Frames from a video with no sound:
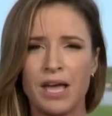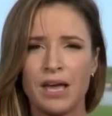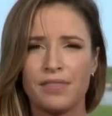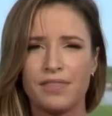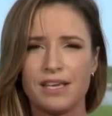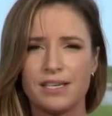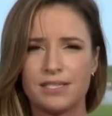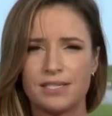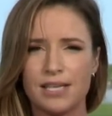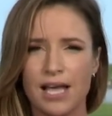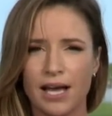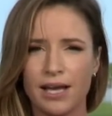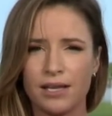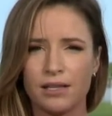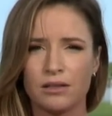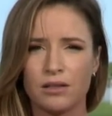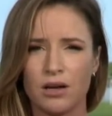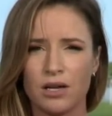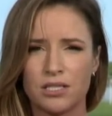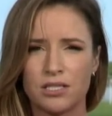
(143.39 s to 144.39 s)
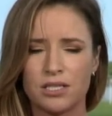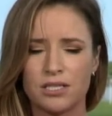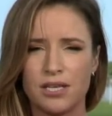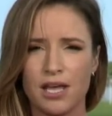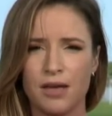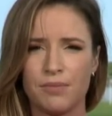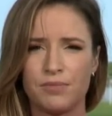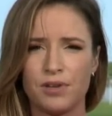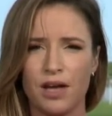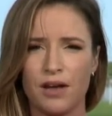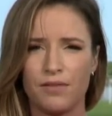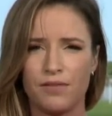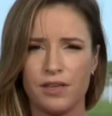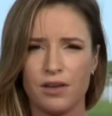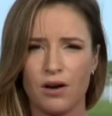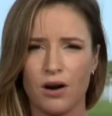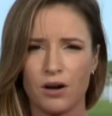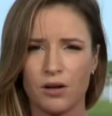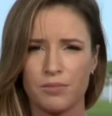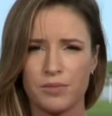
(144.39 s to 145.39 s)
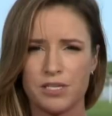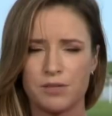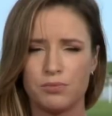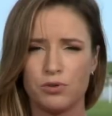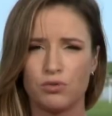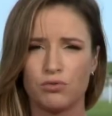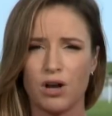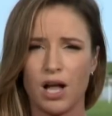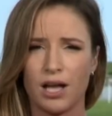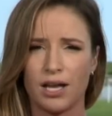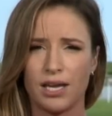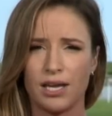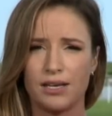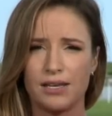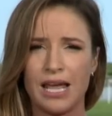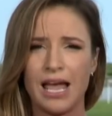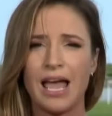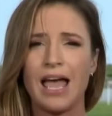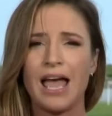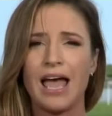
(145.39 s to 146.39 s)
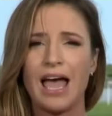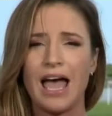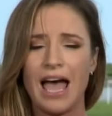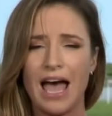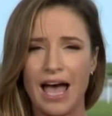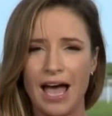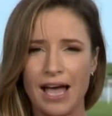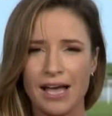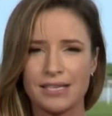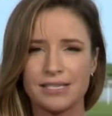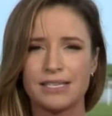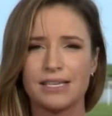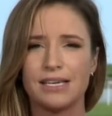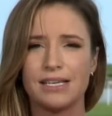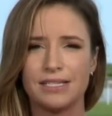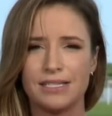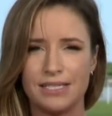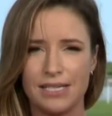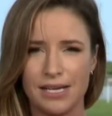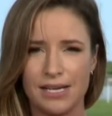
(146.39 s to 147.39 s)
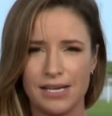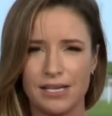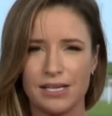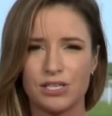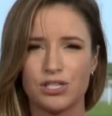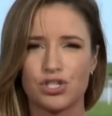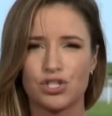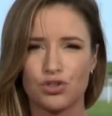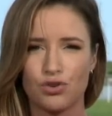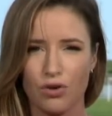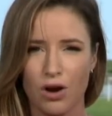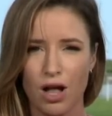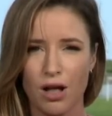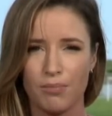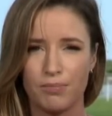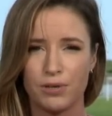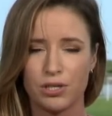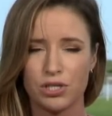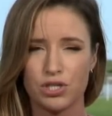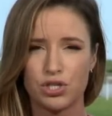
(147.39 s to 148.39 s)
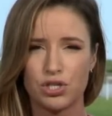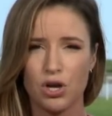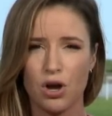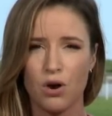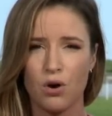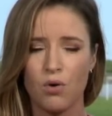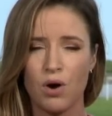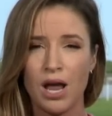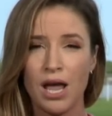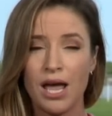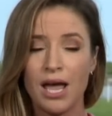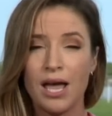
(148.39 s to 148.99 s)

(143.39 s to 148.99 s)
The second launch attempt of the Artemis moon rocket has indeed scrubbed. So.